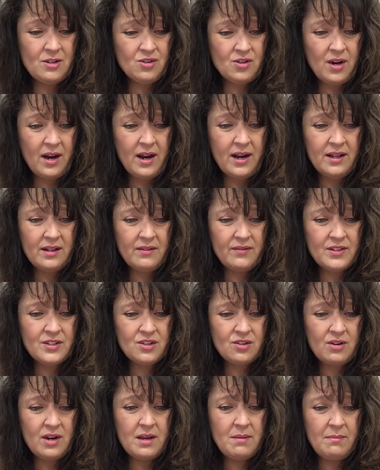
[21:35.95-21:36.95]
trial of a
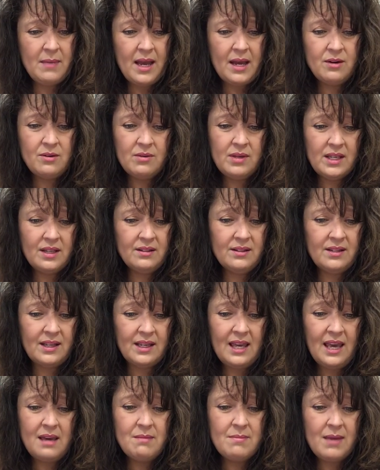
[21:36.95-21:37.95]
straight man who killed a
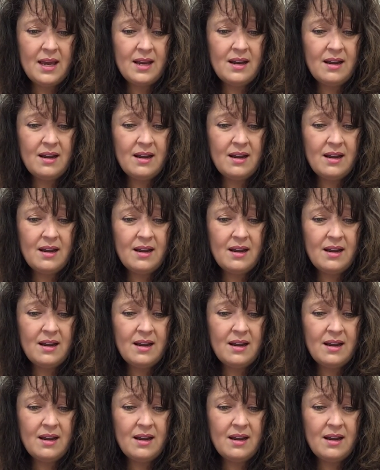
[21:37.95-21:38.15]
gay man